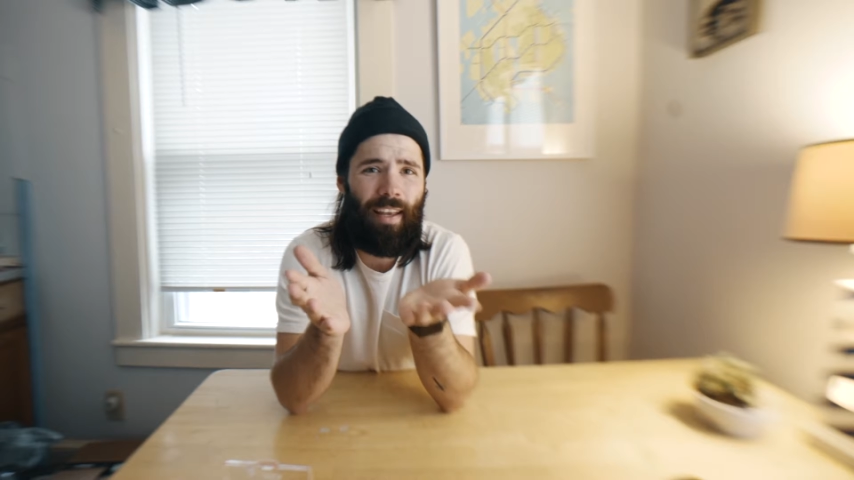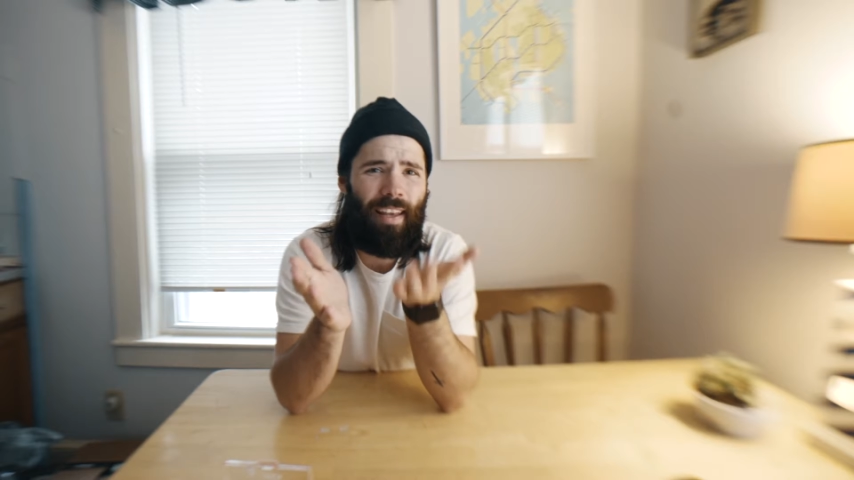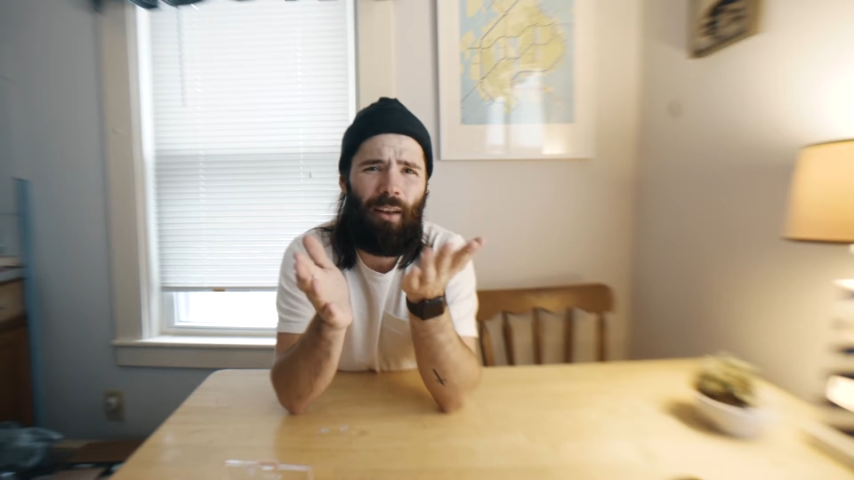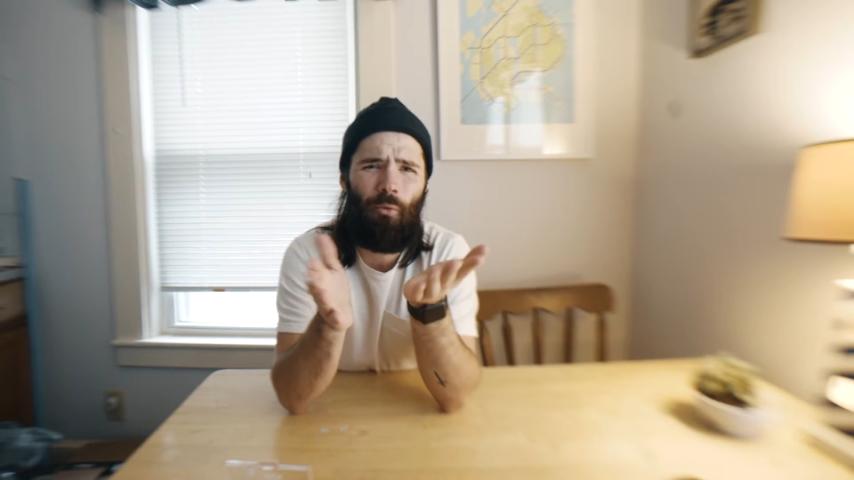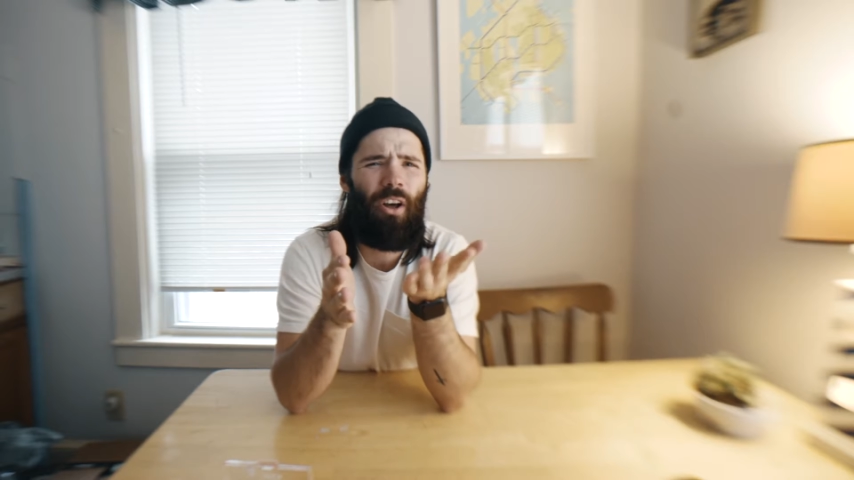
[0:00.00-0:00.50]
I
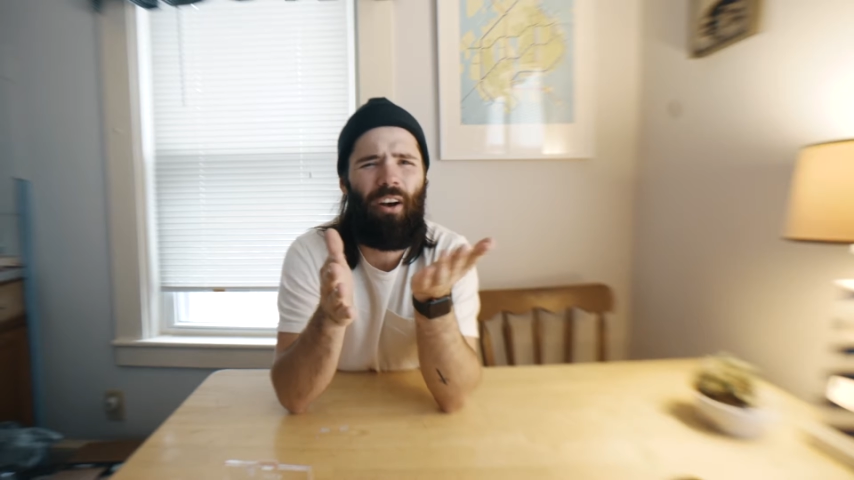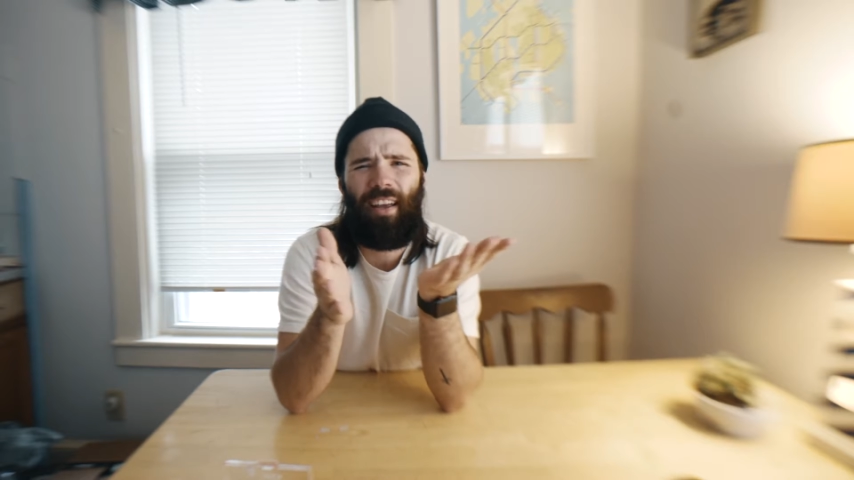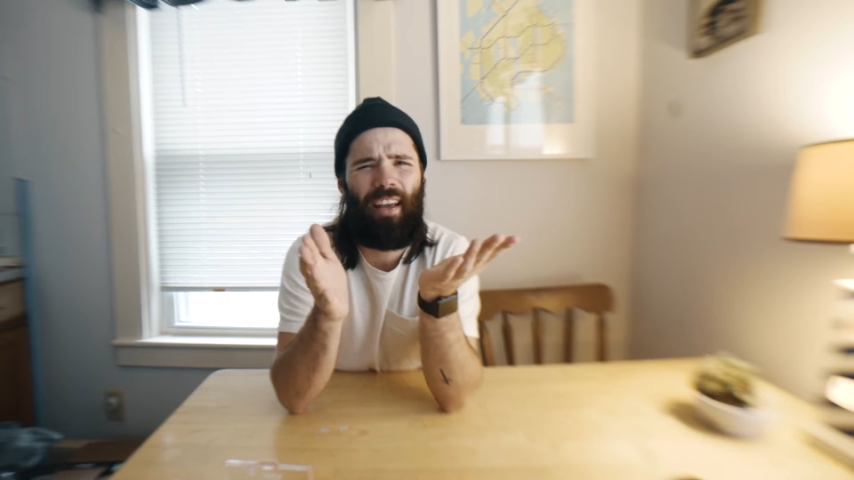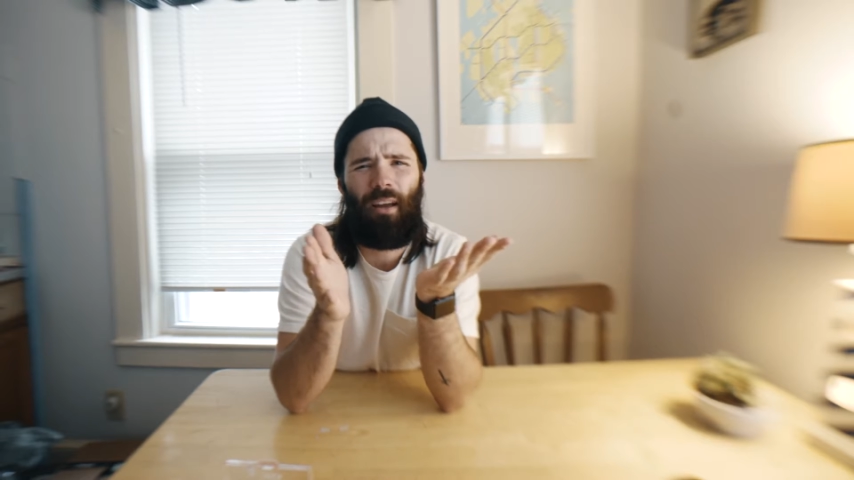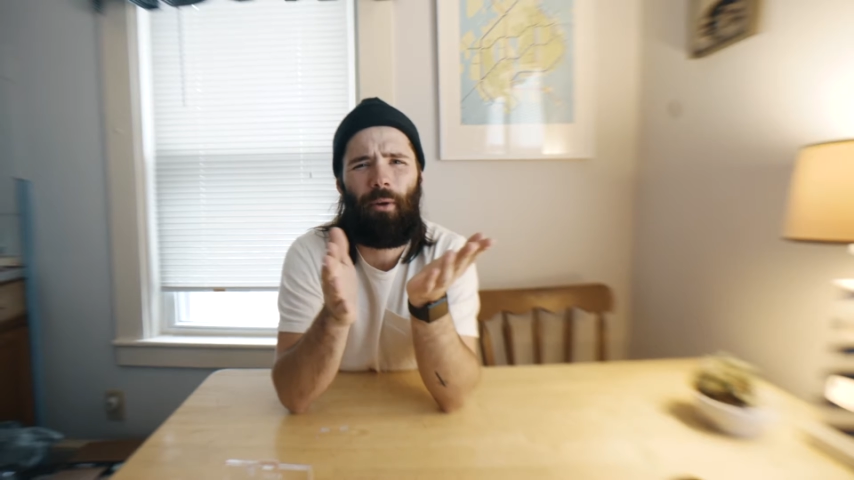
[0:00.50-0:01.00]
can't
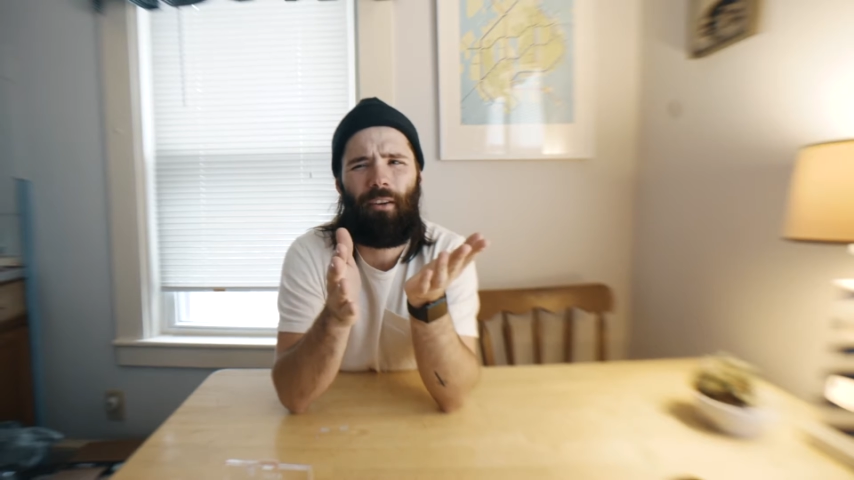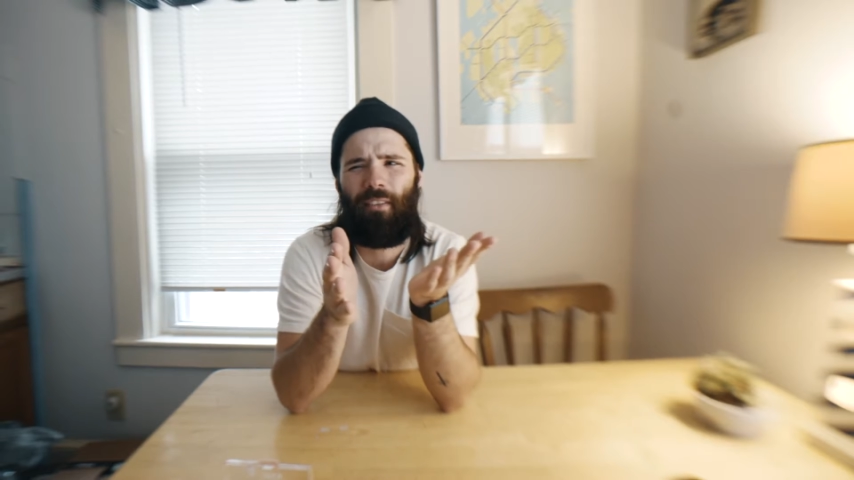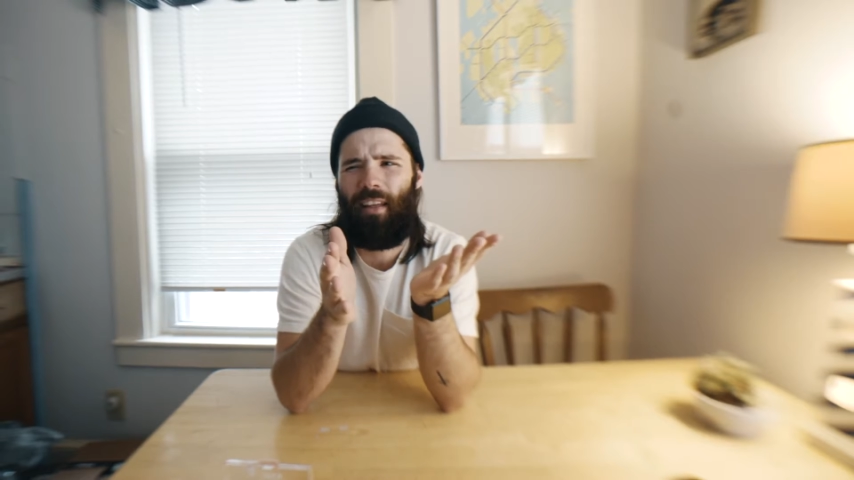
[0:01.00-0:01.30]
compare it